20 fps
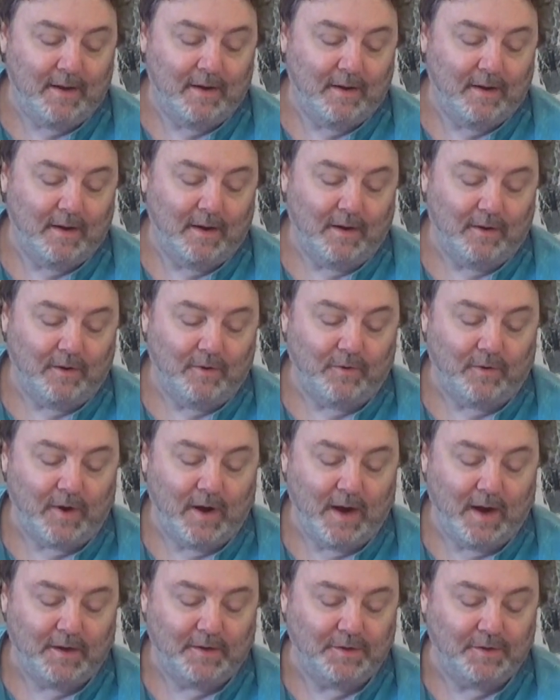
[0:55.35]
and
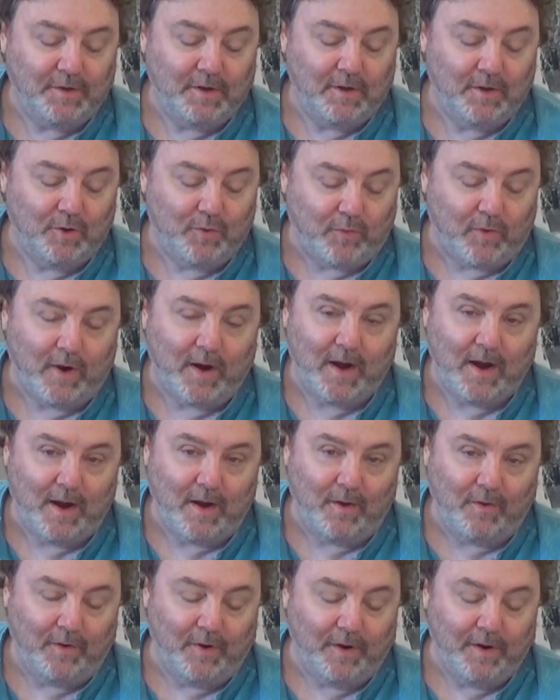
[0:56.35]
crashed to the
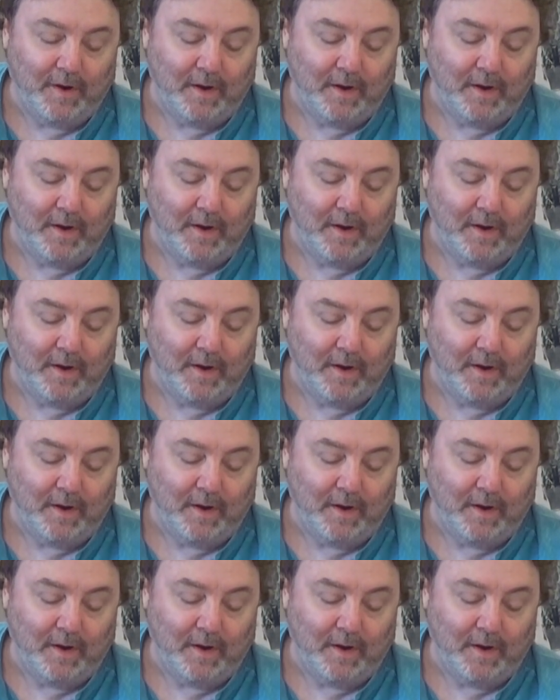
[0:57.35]
ground.